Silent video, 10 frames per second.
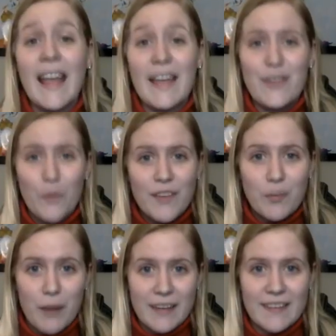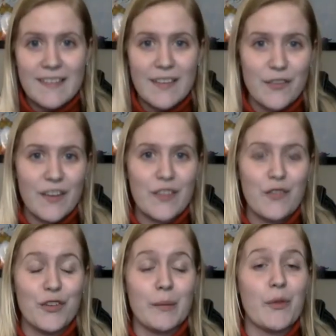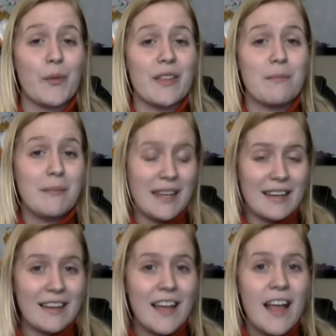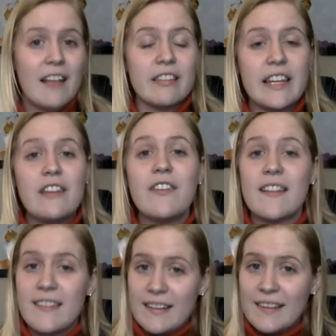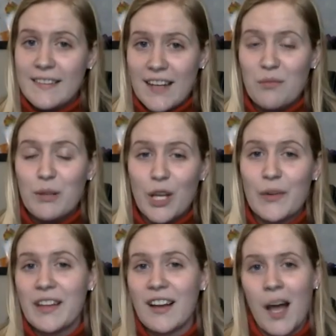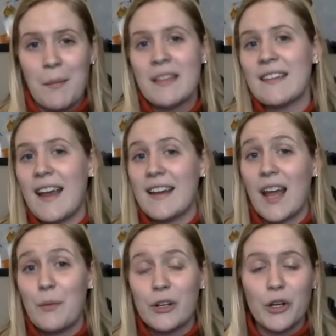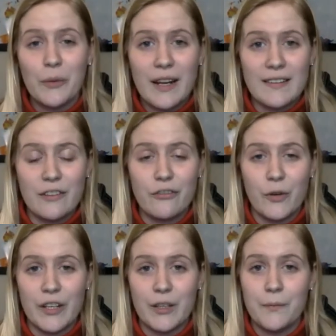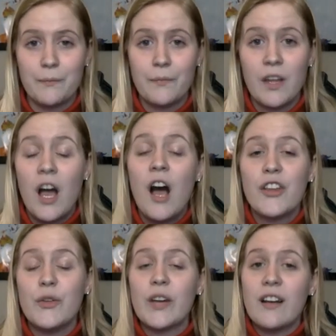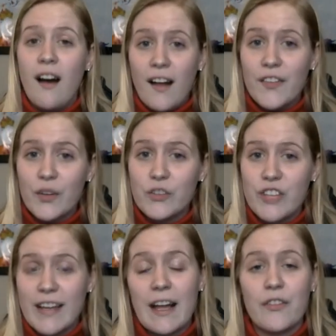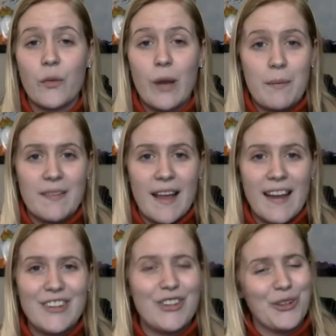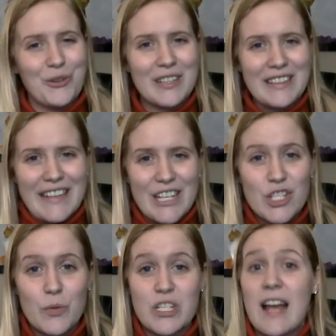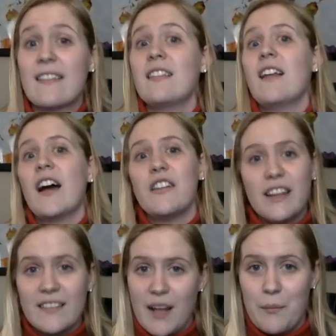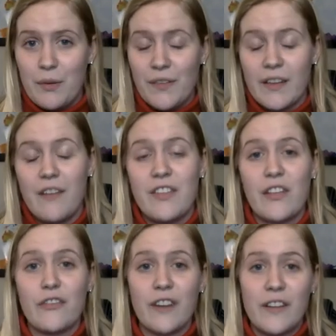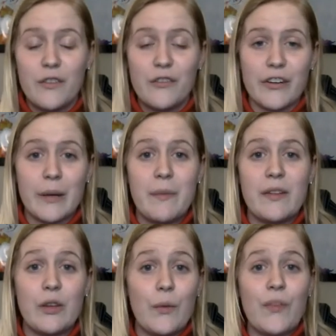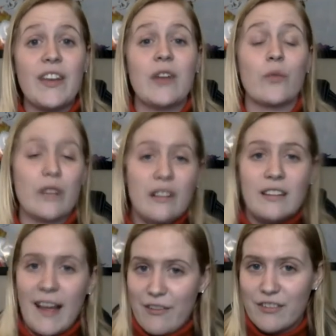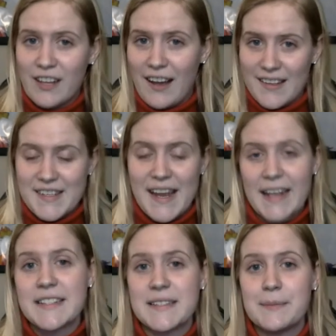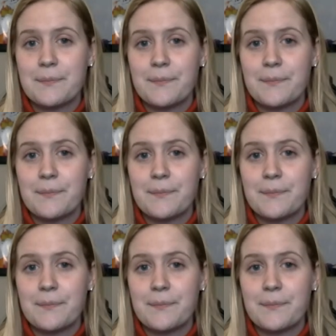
If you want to practice these phrasal verbs with me, leave a sentence down below in the comments and I will correct it for you. You can also check out the website YouGlish, which has a lot of examples of these phrasal verbs used in real-life contexts.